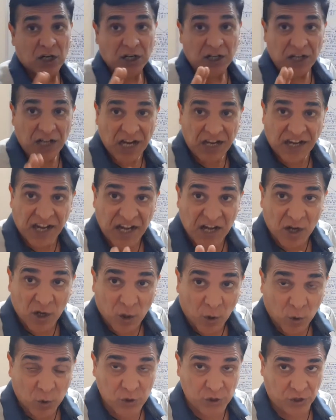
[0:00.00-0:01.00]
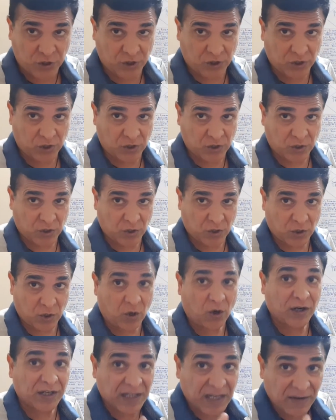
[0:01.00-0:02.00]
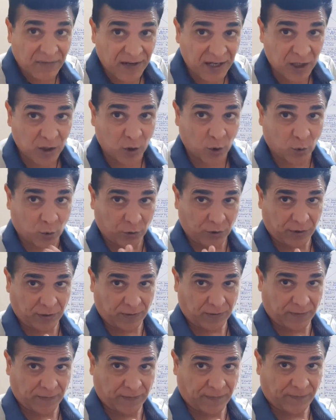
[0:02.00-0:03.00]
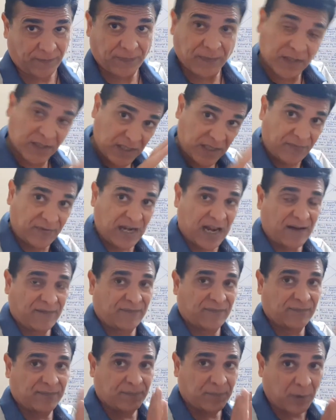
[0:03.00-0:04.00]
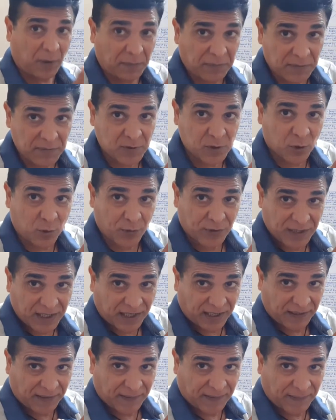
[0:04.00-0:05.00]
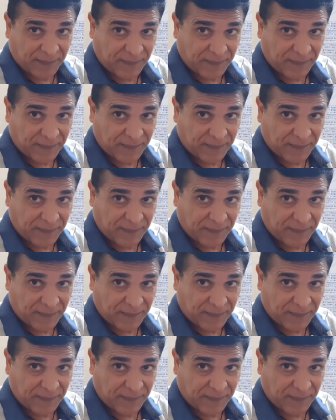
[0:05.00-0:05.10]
taking loans or giving loan. She will have problems over there.